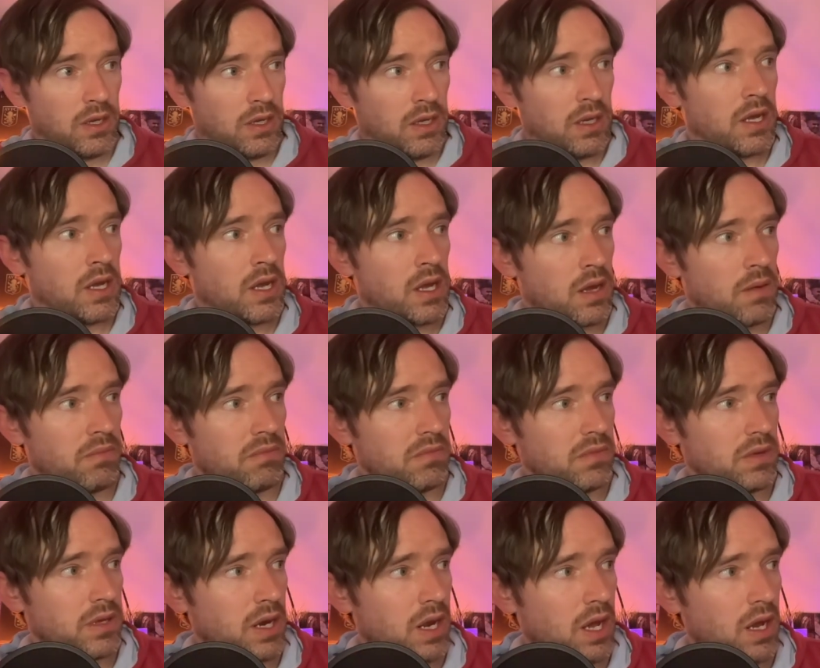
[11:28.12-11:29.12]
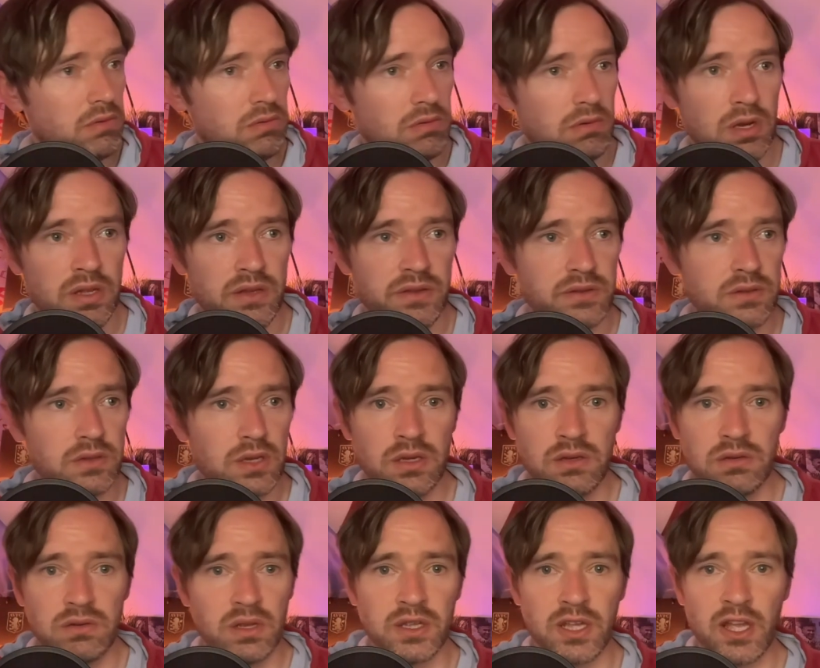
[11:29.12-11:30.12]
you know,
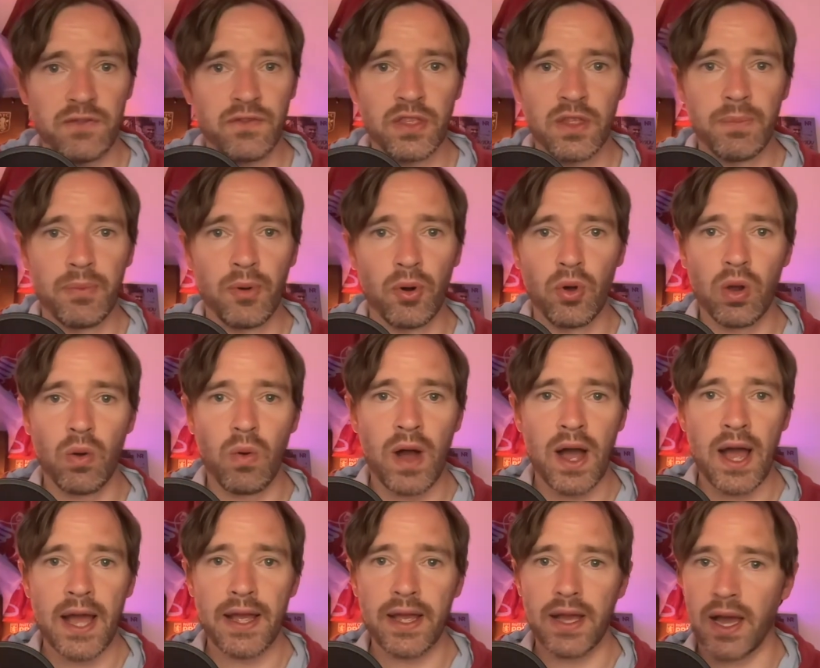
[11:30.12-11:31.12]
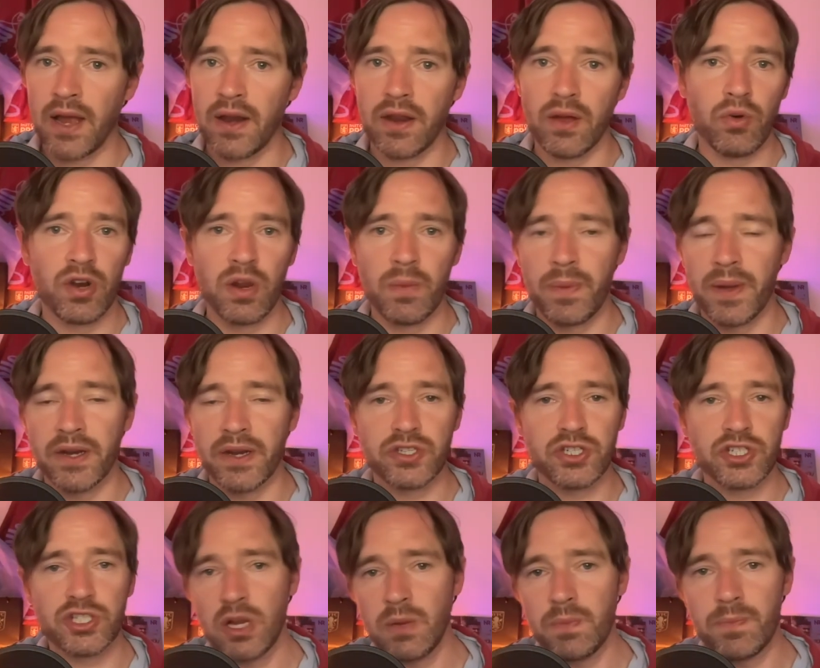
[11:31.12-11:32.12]
and given the ball away, and it would have been a
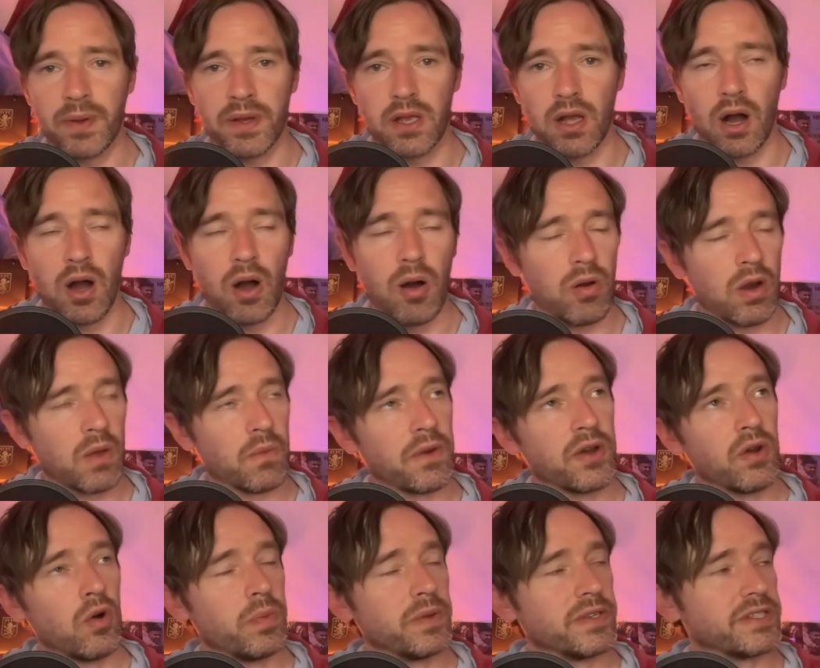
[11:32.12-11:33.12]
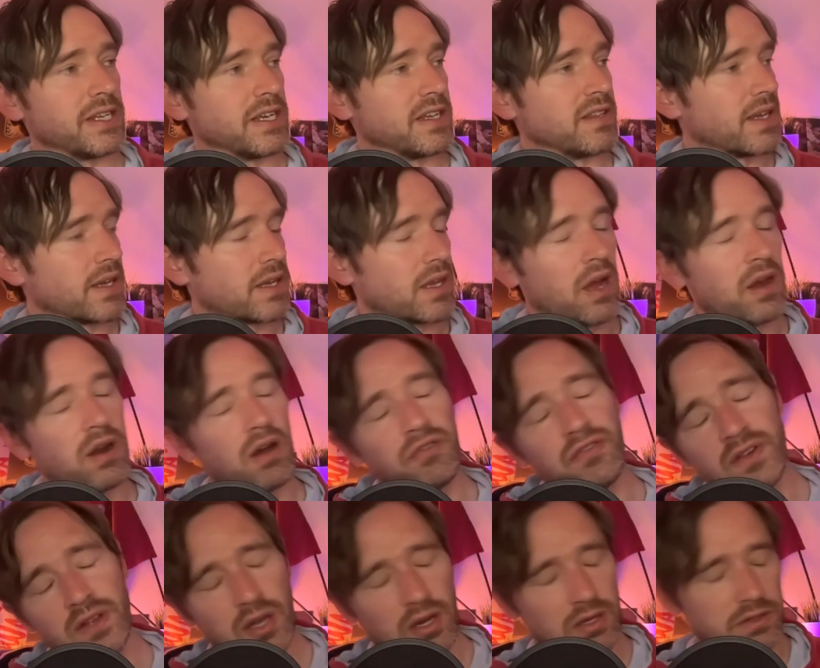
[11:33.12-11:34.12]
stupid goal, and we'd all be sitting there going, oh, for
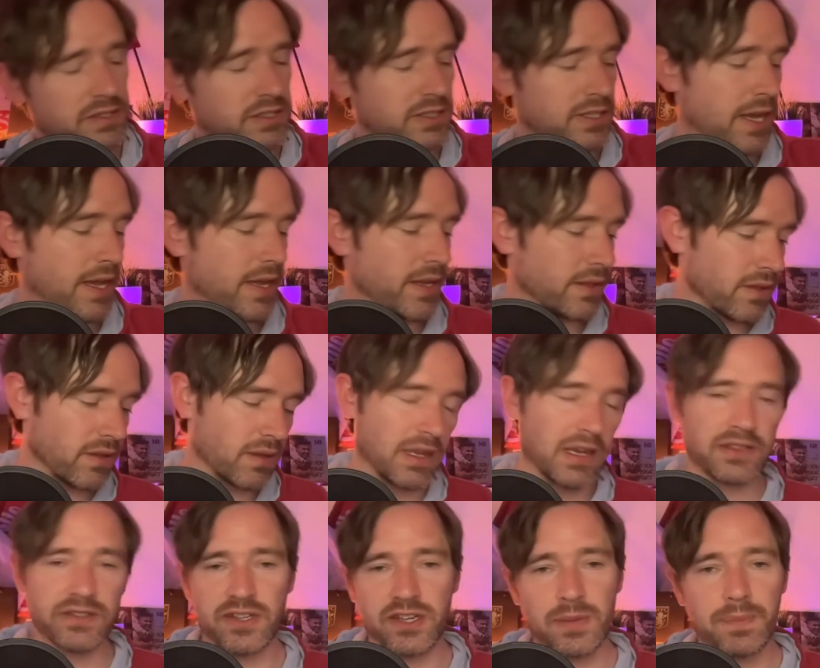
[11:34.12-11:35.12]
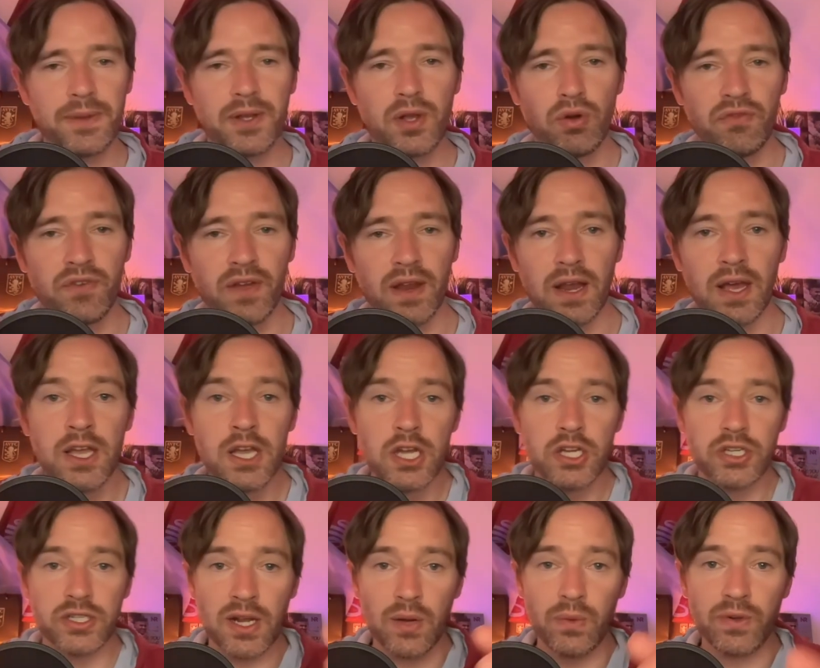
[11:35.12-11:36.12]
God's sake. Typical Villa. Do
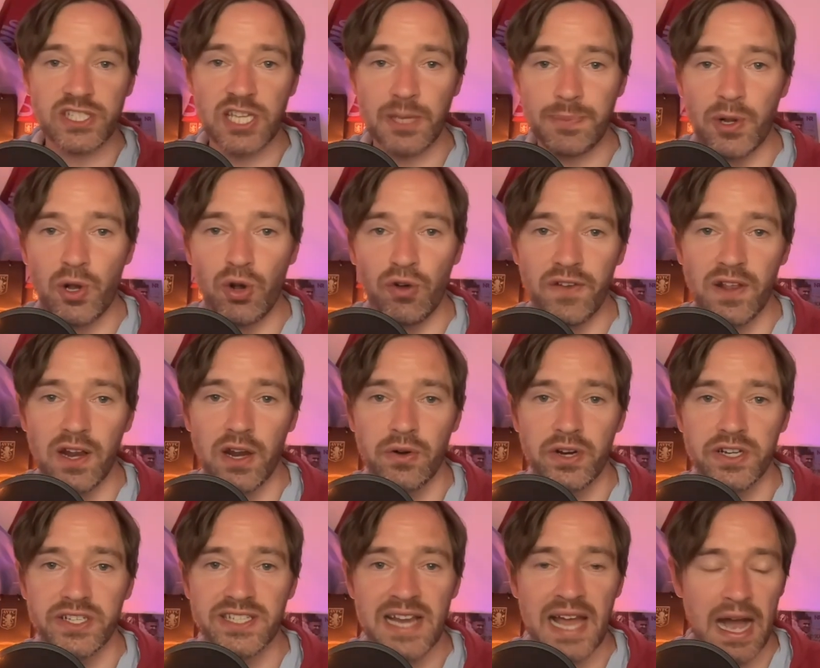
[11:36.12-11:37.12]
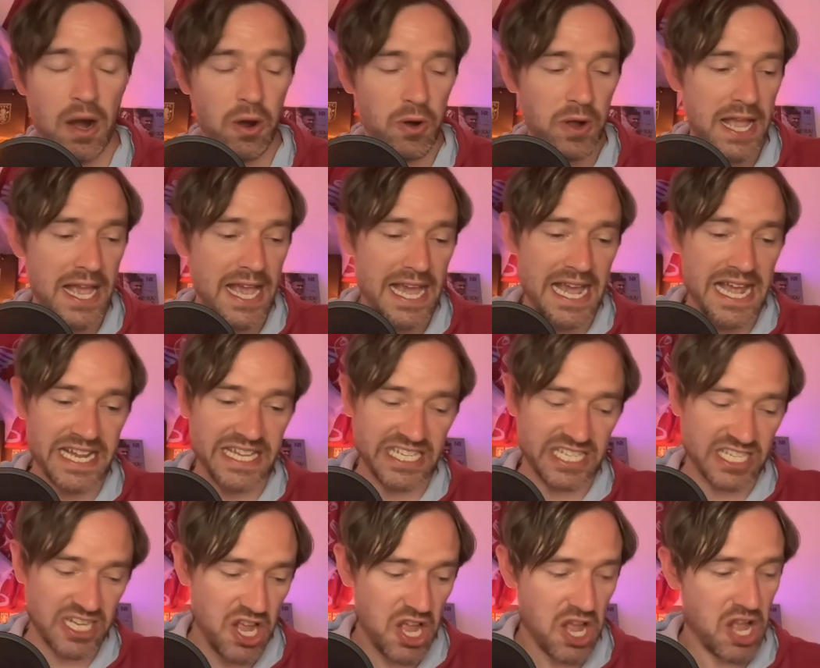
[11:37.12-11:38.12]
you know what typical Villa is now? It's
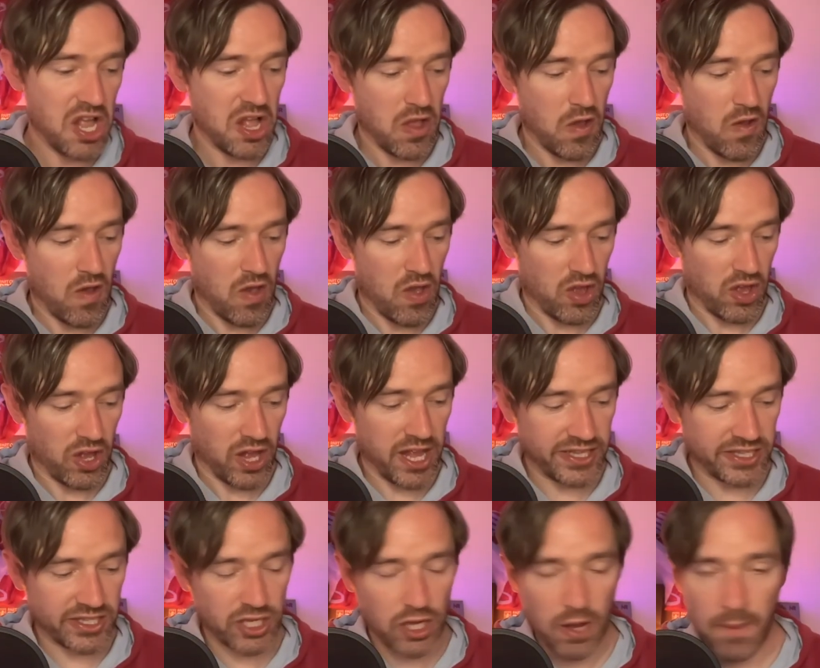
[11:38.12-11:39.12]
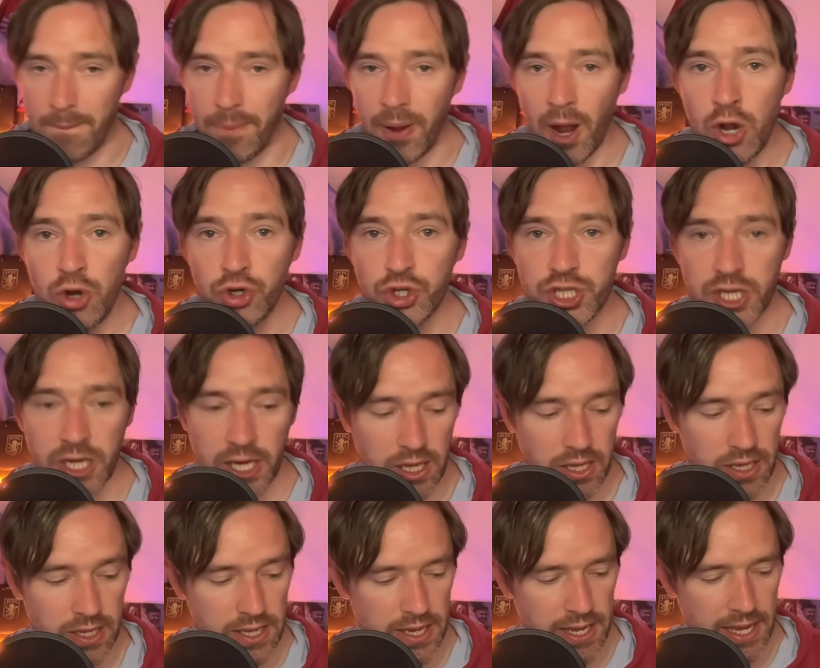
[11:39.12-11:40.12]
composure,
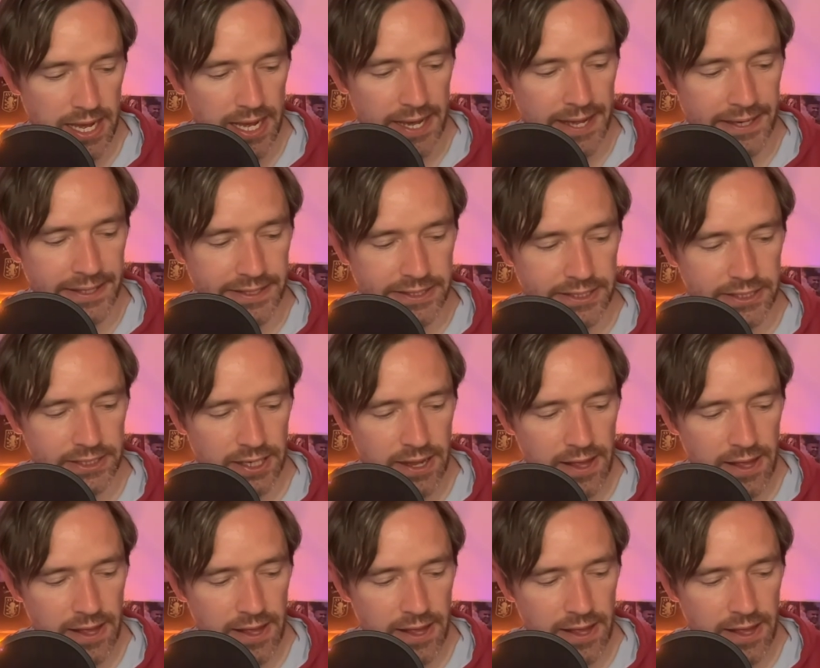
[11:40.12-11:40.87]
it's